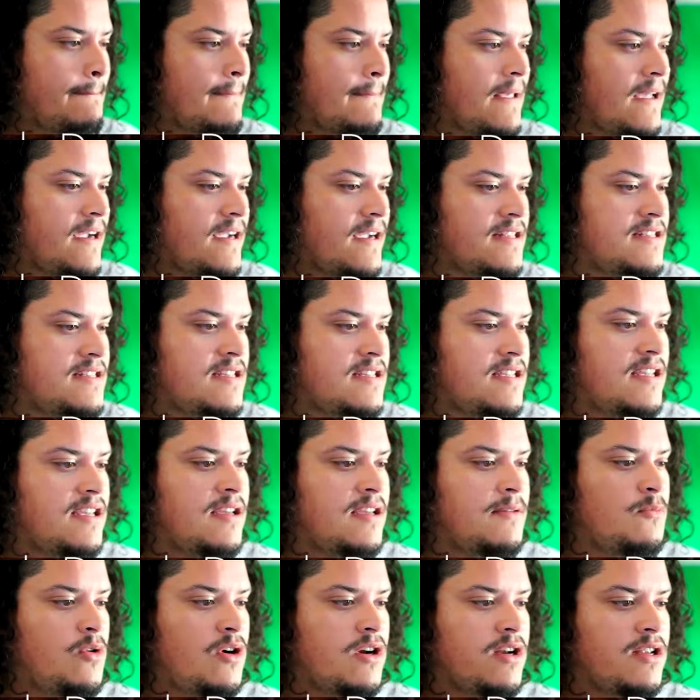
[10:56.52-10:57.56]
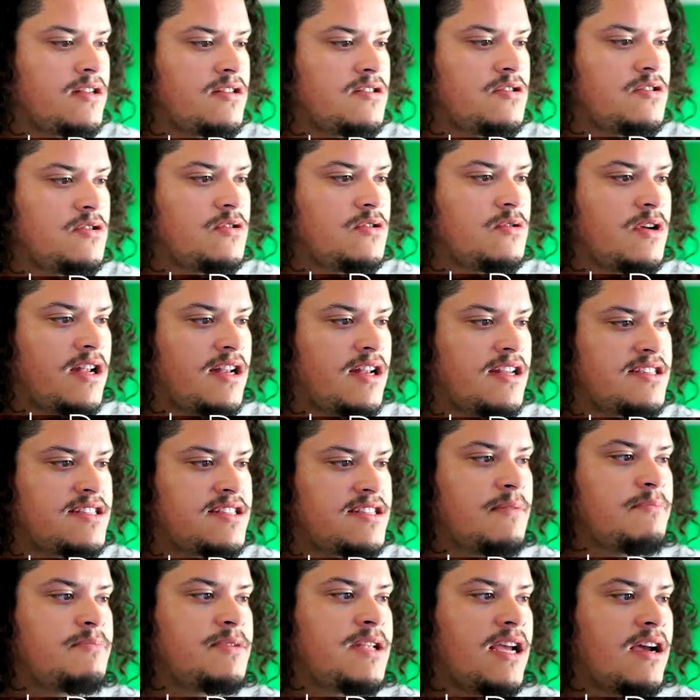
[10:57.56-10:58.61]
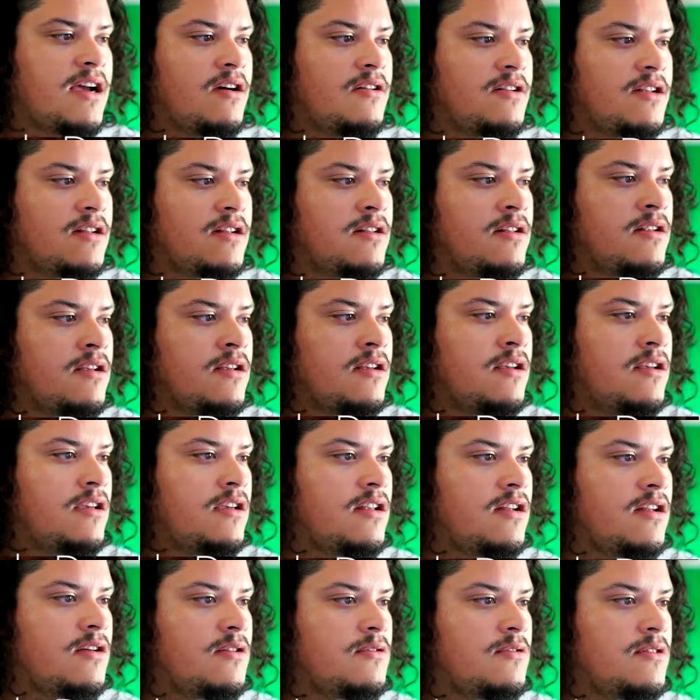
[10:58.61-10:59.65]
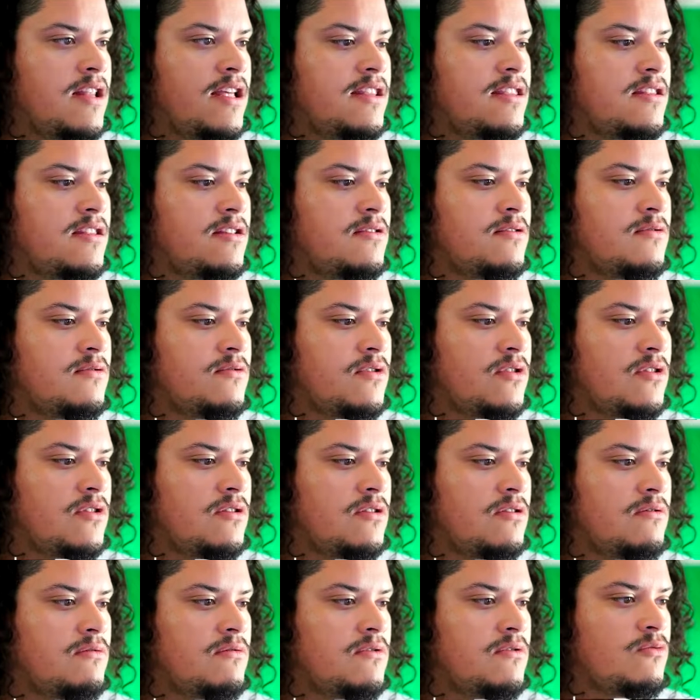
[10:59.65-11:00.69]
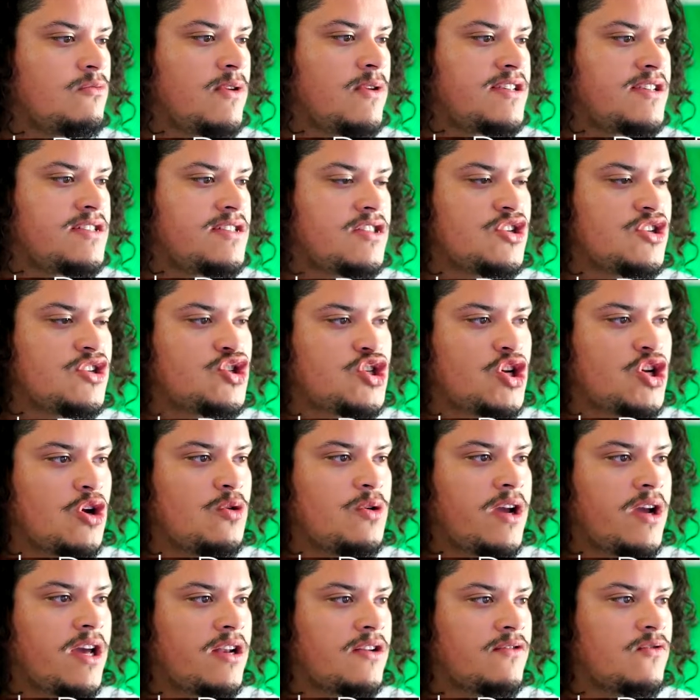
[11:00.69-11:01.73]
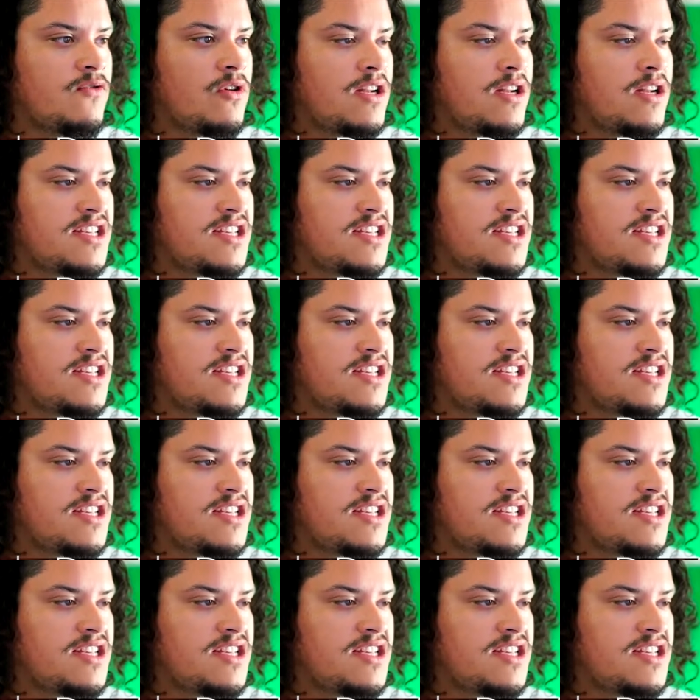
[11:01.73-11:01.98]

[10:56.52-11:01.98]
I could see him wanting to kind of step down and, let the rest of the show kind of run